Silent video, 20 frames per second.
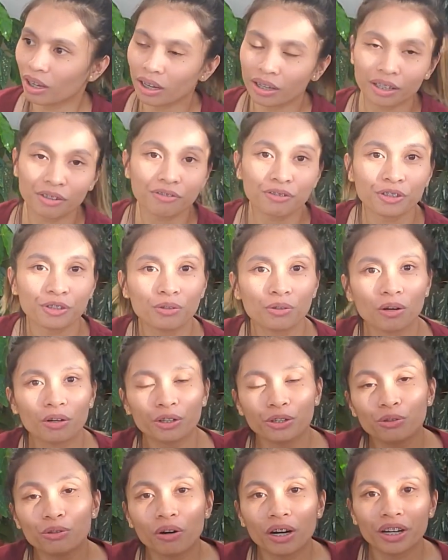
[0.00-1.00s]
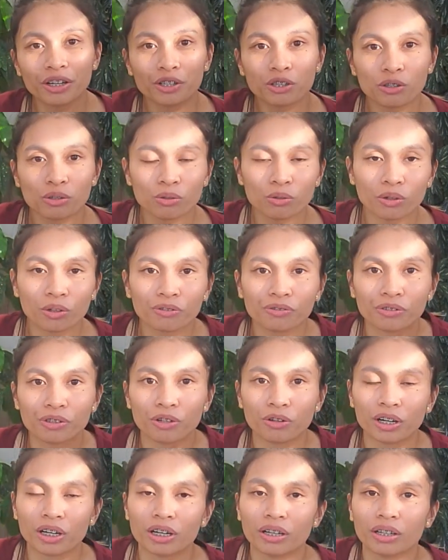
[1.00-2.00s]
if you are new, or if you
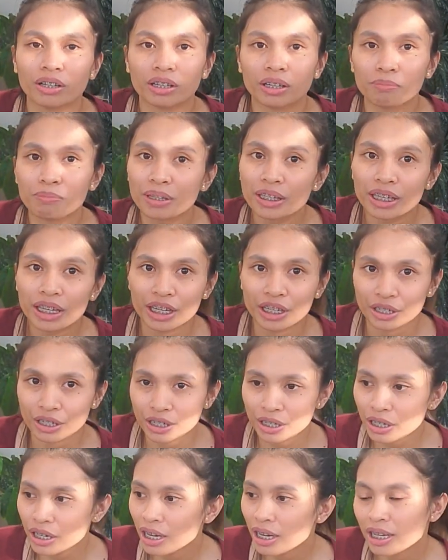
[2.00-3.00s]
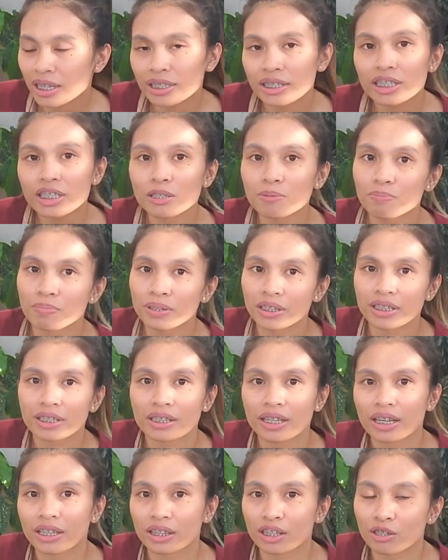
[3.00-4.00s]
are a beginner, just please
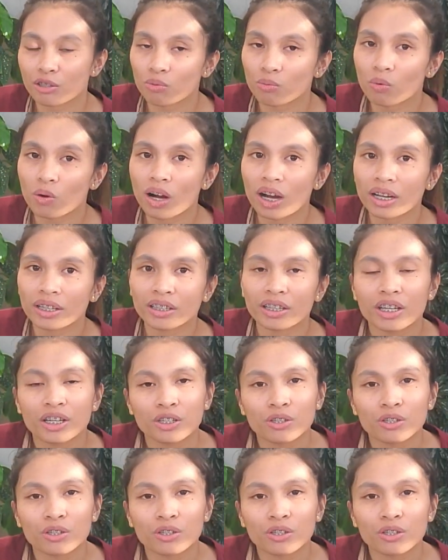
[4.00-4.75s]
take this one.